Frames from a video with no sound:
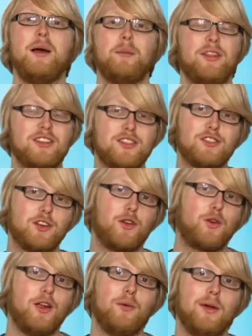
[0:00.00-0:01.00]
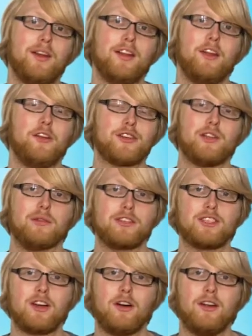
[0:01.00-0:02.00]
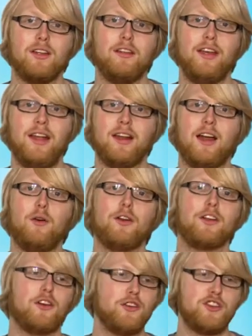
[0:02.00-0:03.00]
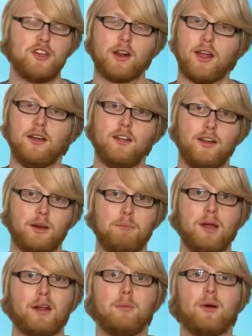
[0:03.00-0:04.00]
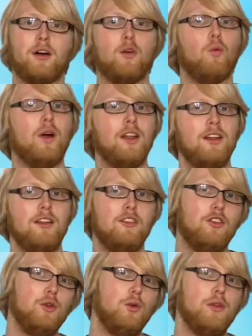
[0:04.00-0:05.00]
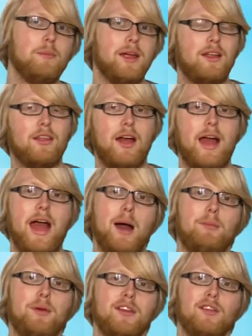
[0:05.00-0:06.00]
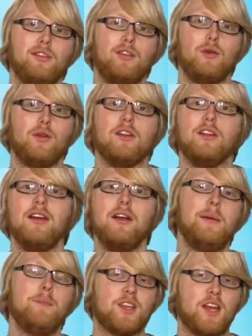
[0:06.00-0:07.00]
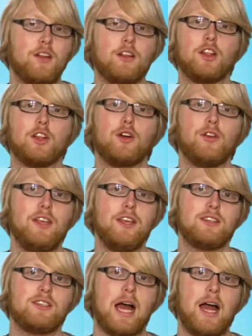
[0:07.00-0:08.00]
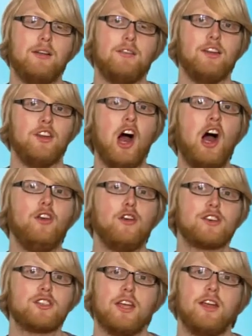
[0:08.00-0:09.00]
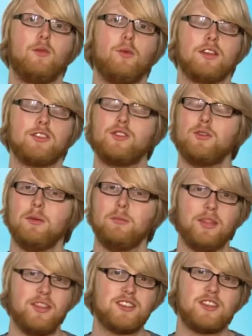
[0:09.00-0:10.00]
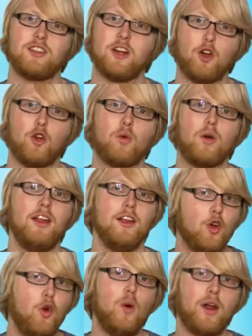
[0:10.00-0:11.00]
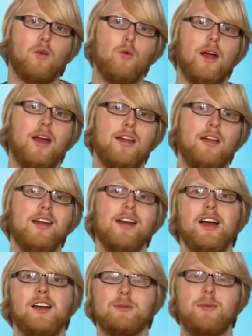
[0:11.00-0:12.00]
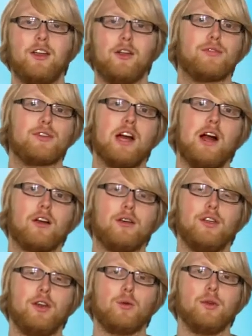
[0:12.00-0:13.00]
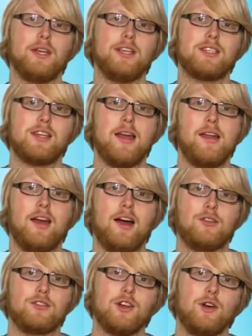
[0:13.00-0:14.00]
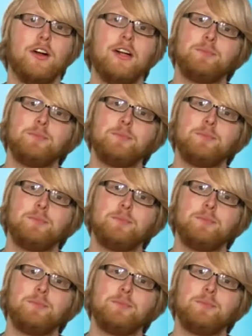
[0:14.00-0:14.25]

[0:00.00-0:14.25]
but this is a great way to get yourself started, and I would encourage you to kind of like pick apart what did it do to make that happen, so you can kind of learn the inside of it and understand what it's doing. But this is a great quick way to make your photography really stand out. So